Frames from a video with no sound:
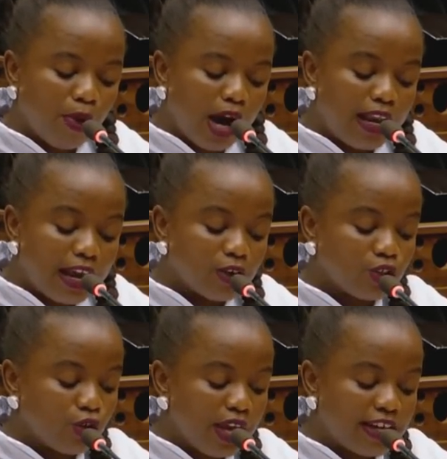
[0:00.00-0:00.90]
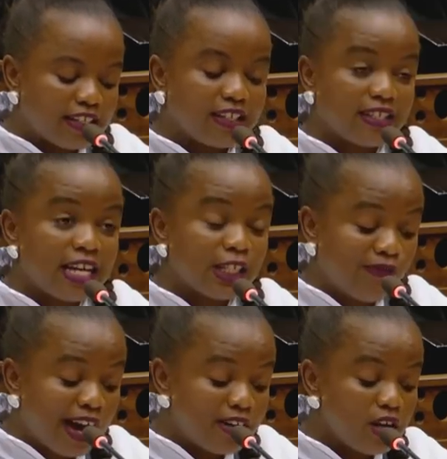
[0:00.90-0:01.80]
allowed to exercise
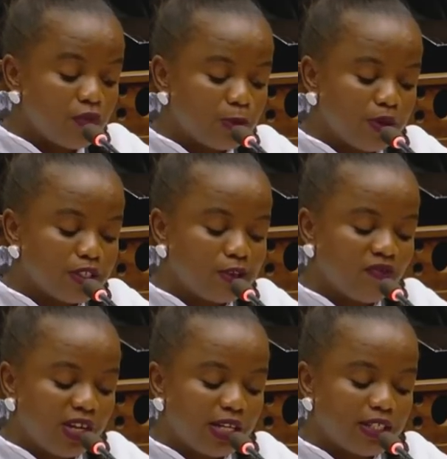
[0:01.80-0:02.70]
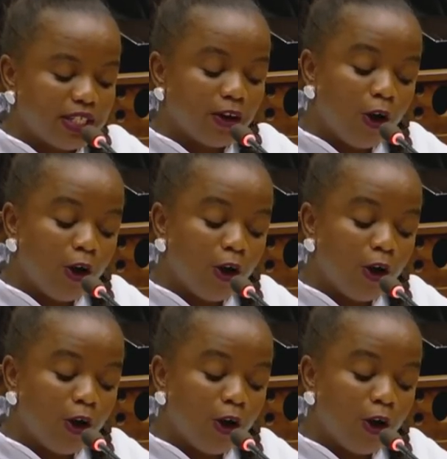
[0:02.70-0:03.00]
final responsibility